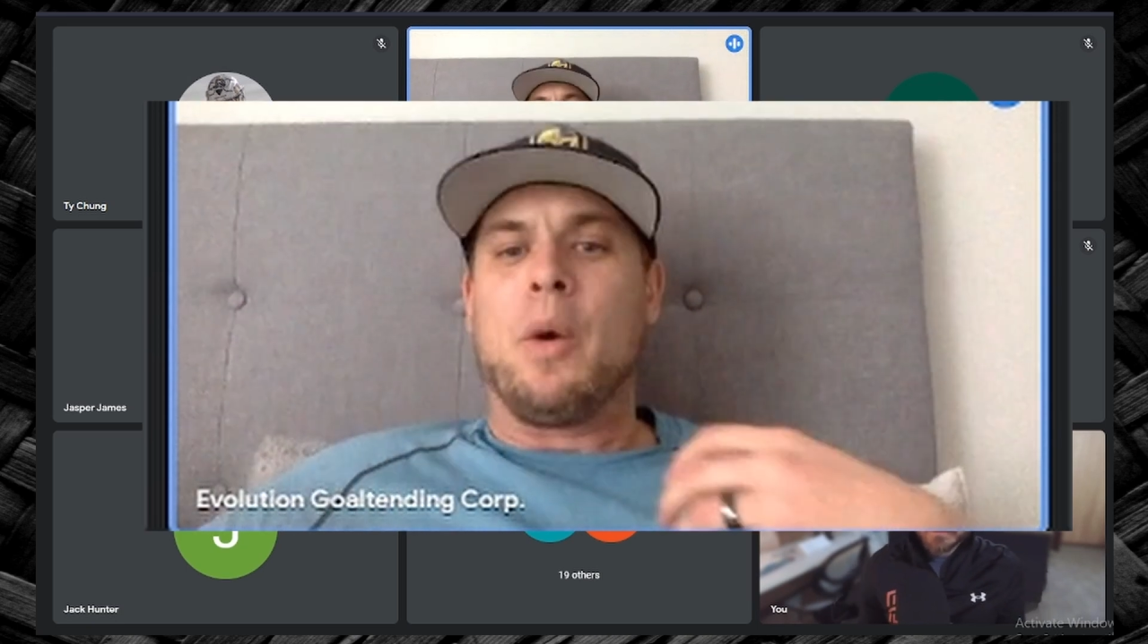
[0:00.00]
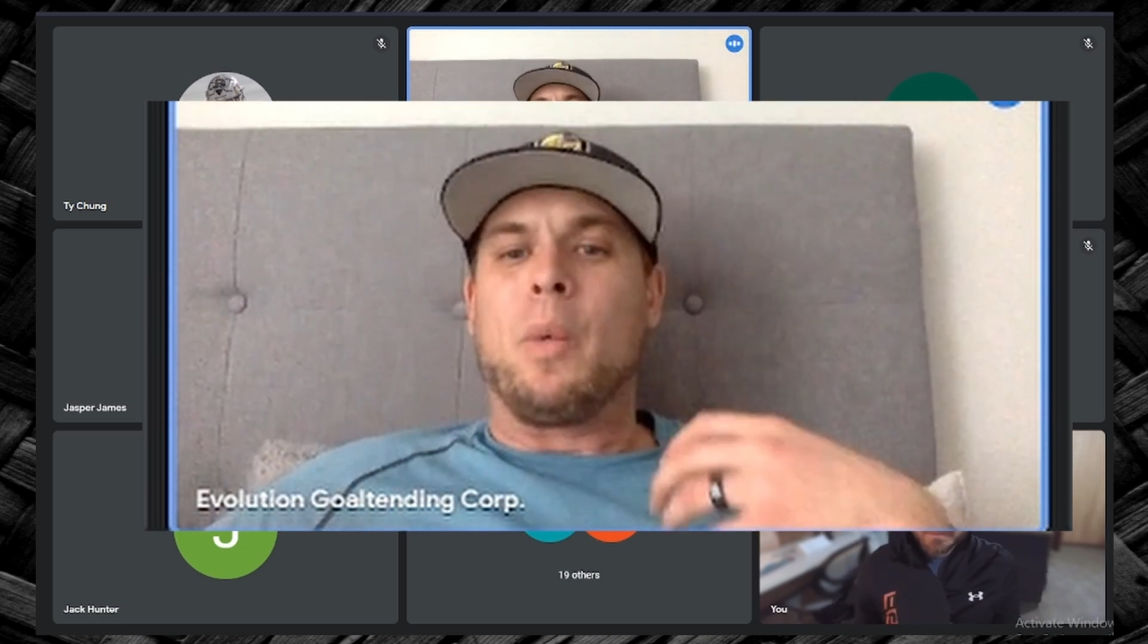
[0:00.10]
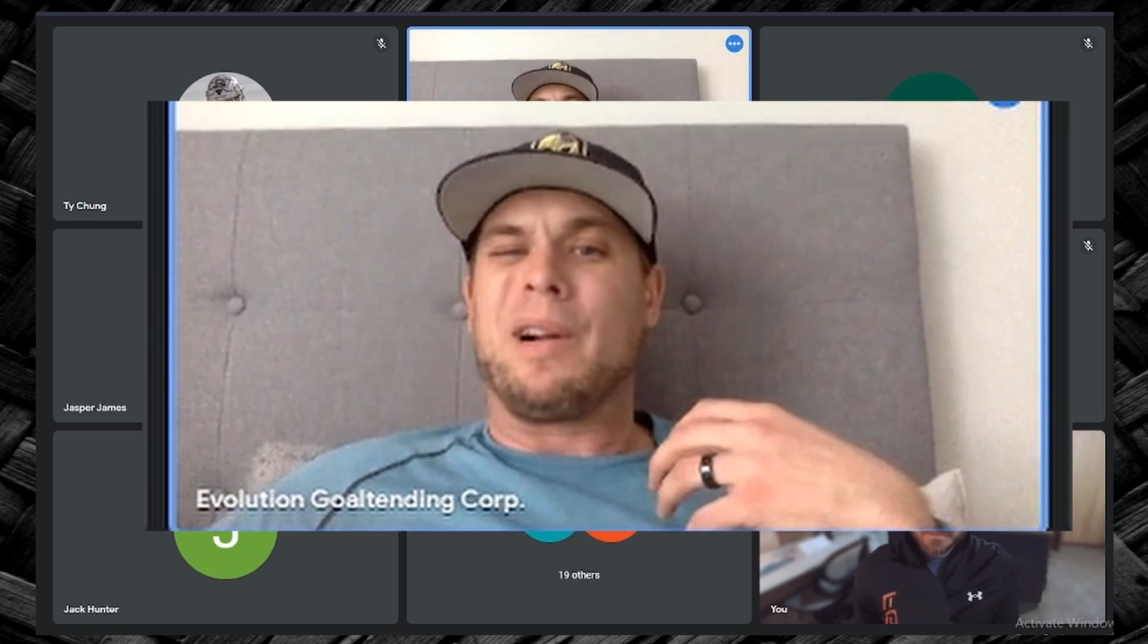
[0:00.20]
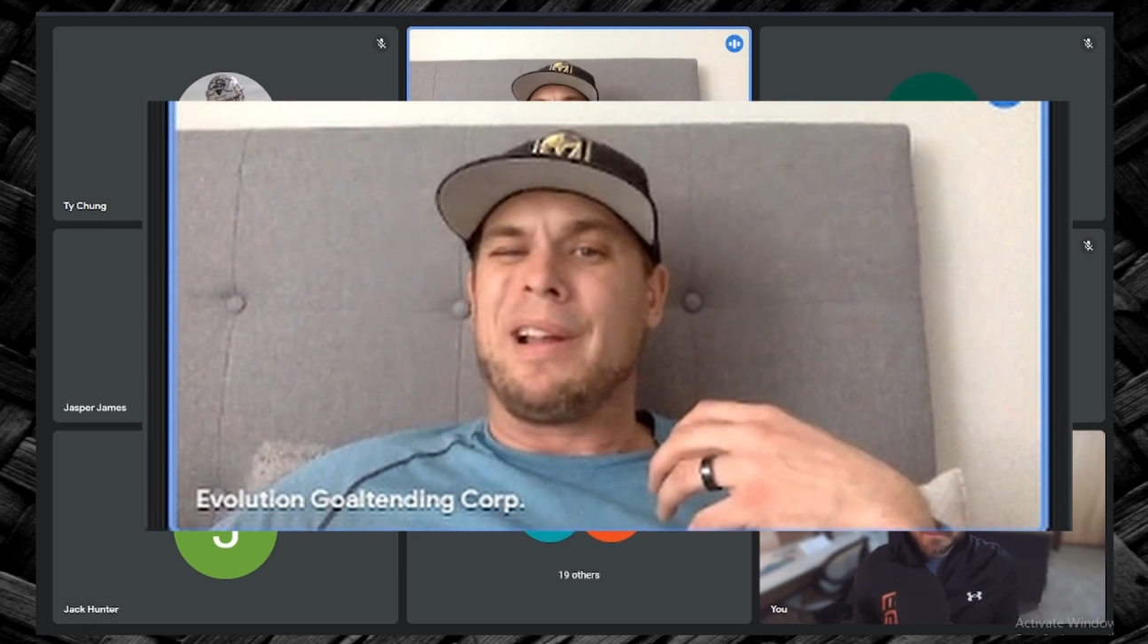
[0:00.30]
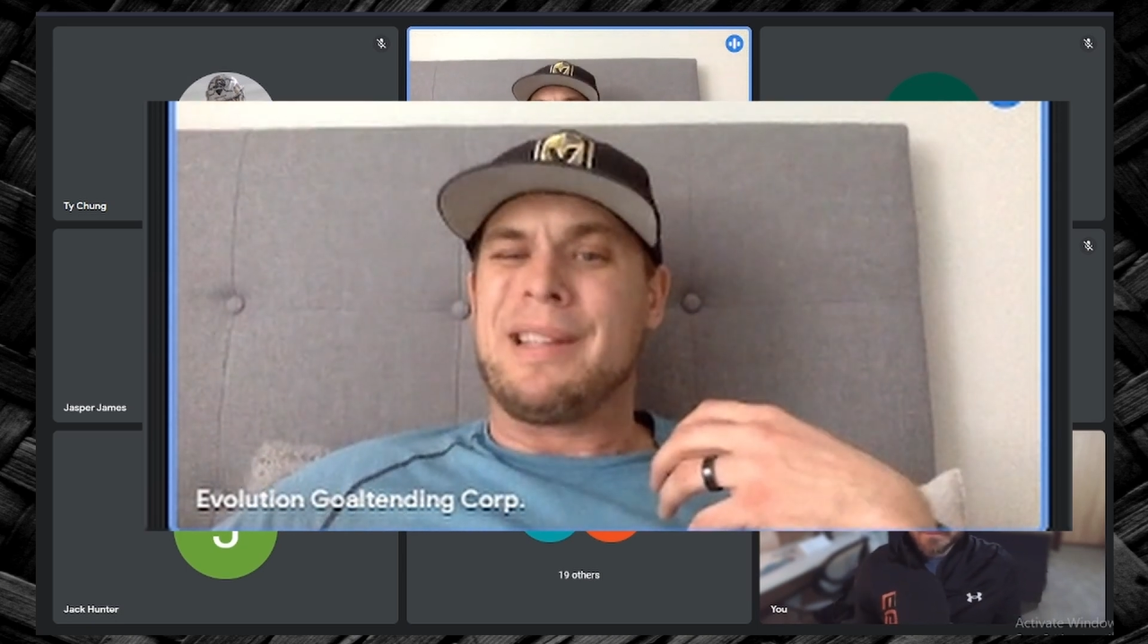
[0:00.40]

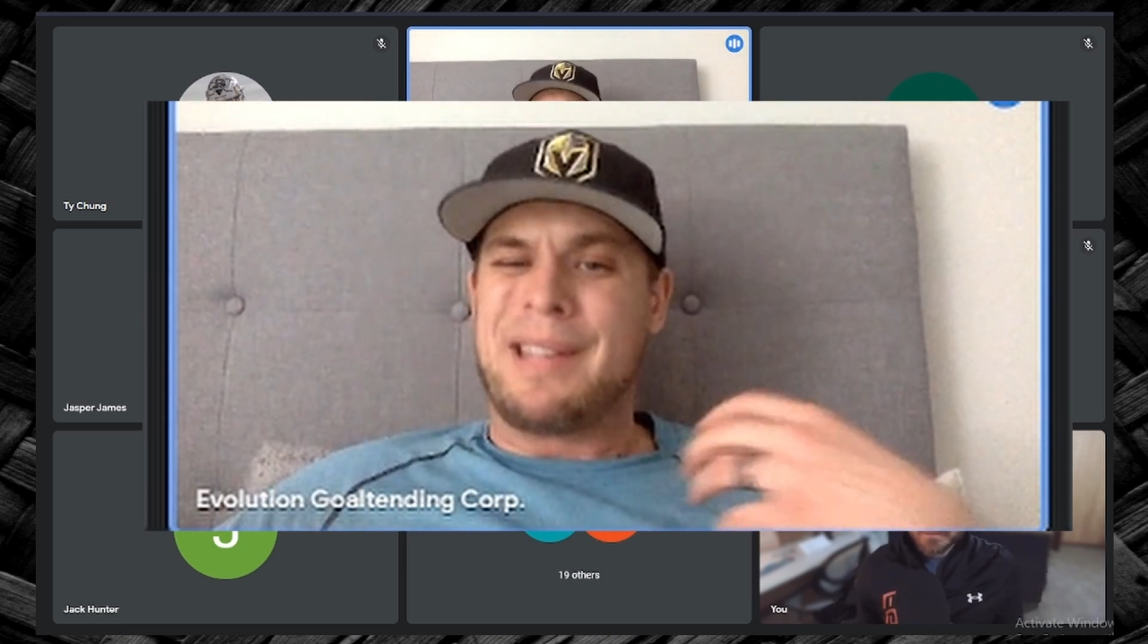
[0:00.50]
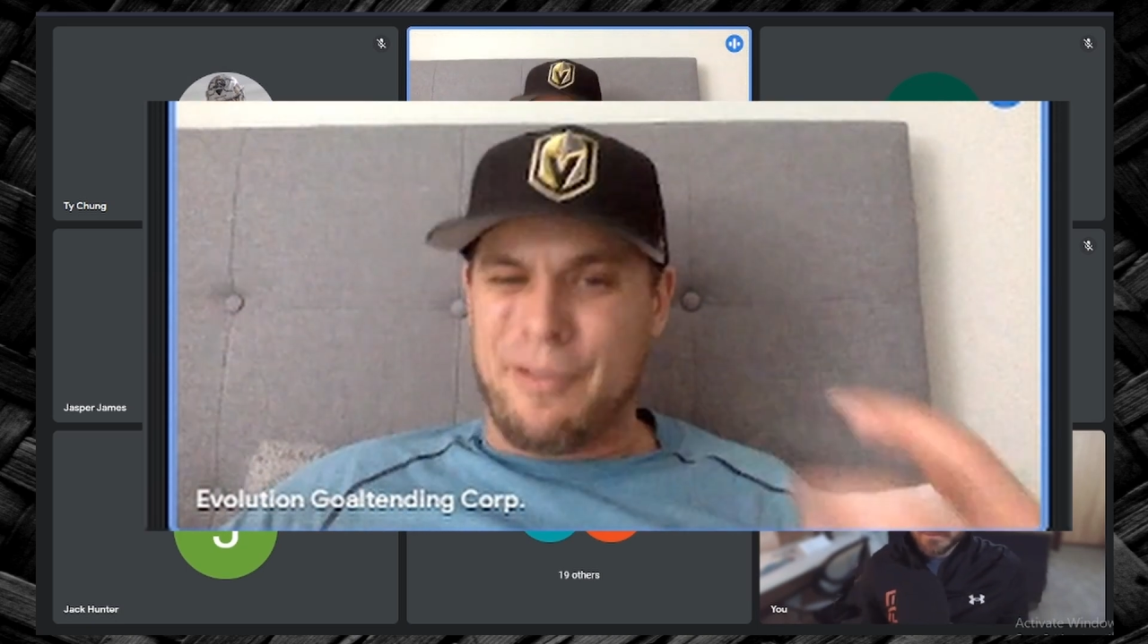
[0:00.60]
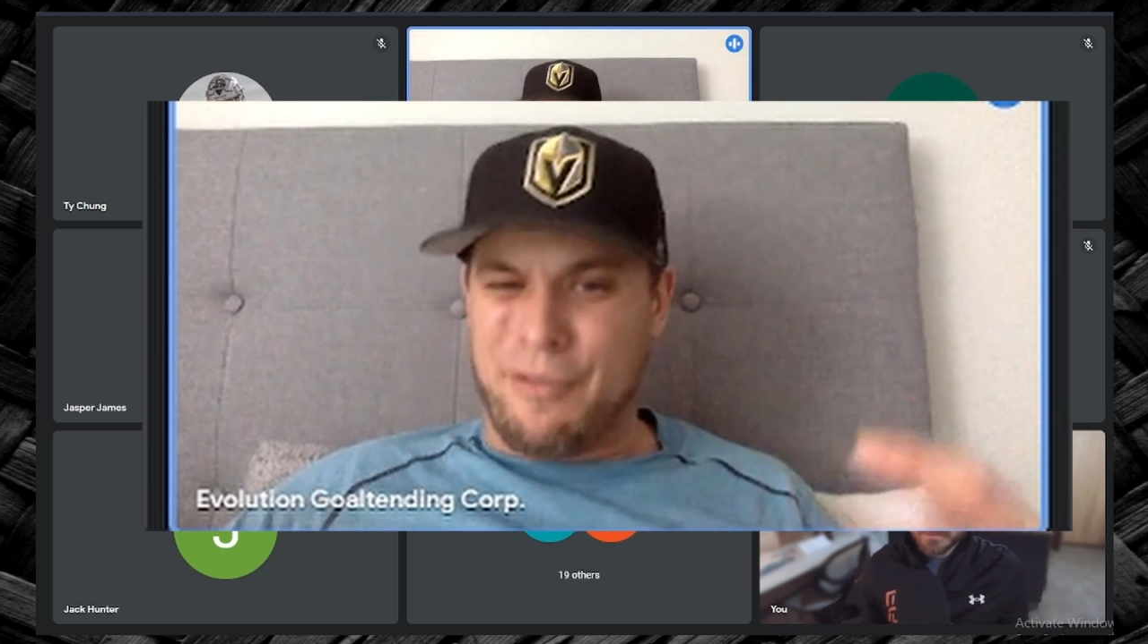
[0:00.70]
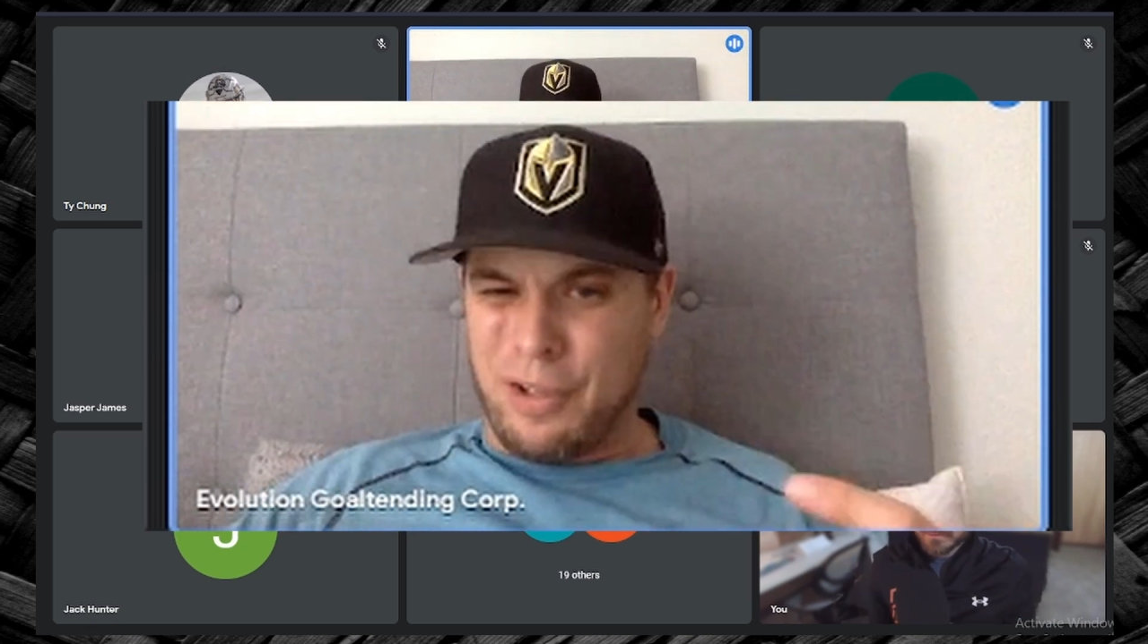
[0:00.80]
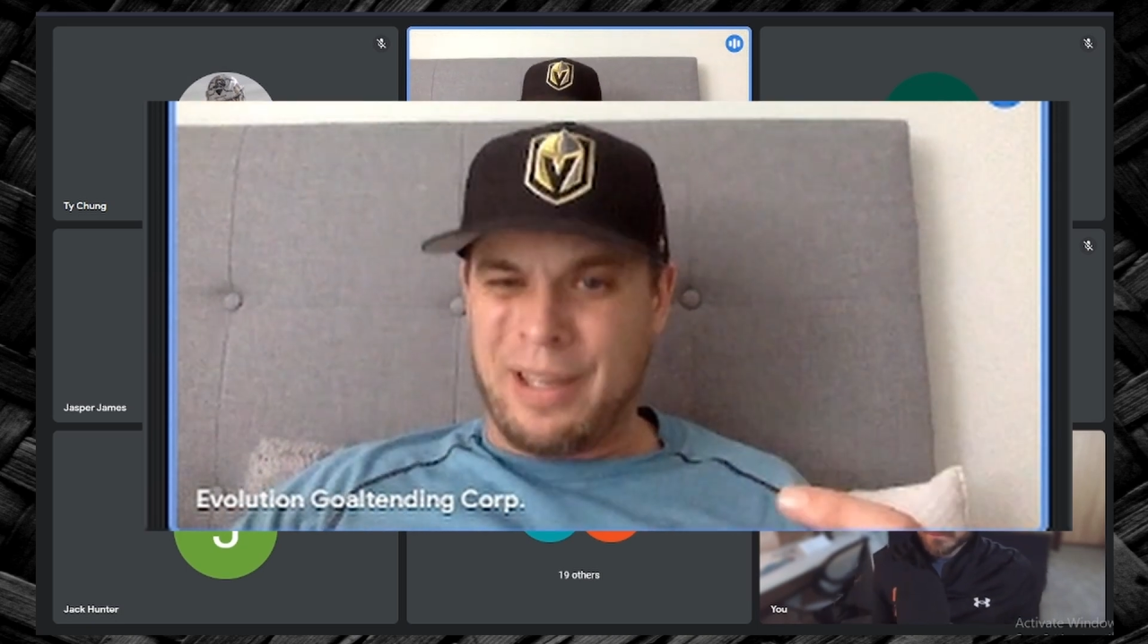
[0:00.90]
Where instead of looking